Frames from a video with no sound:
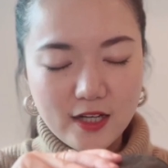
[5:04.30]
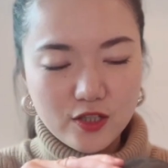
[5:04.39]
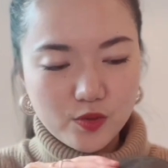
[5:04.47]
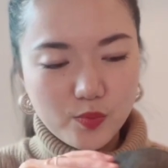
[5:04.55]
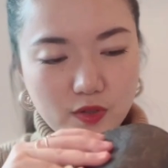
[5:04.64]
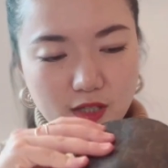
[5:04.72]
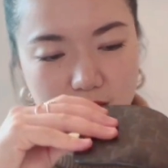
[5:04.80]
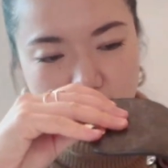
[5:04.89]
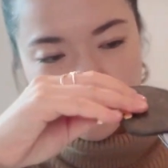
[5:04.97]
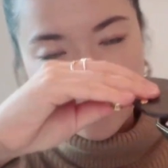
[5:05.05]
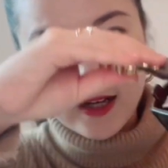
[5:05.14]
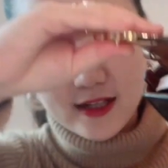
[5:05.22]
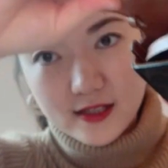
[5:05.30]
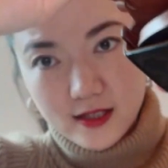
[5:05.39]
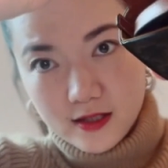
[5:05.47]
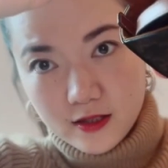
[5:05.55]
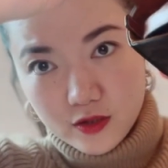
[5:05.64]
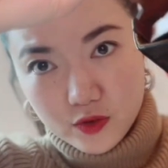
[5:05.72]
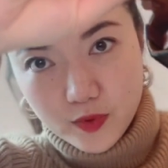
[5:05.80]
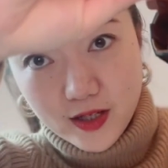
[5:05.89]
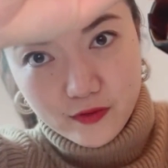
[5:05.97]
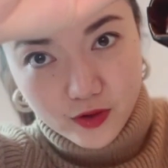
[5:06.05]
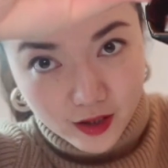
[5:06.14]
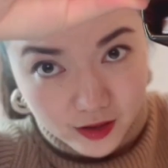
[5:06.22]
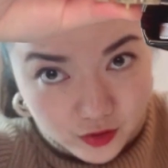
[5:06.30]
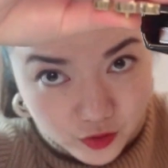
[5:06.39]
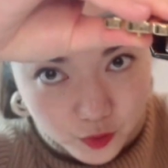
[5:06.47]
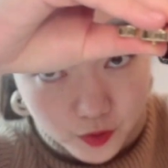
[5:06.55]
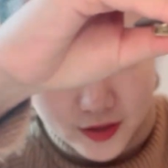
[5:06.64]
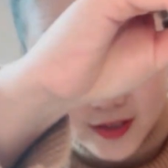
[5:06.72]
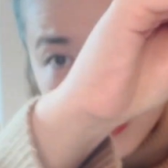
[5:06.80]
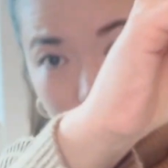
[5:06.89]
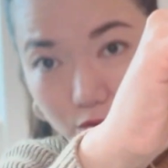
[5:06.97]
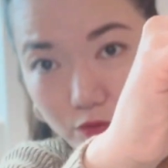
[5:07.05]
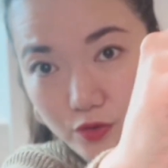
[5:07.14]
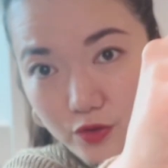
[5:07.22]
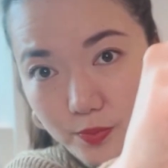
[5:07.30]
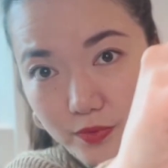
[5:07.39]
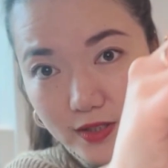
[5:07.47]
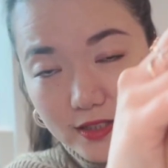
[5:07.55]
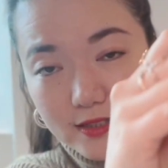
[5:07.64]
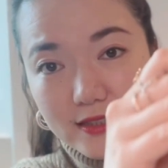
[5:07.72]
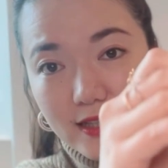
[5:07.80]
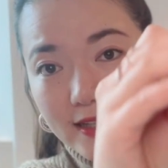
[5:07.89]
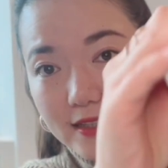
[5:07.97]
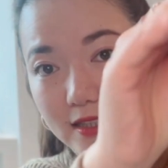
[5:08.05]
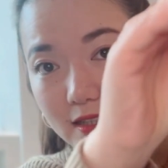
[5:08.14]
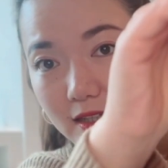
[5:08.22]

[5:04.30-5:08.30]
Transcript: just put it inside because whenever I store it, I just put it inside.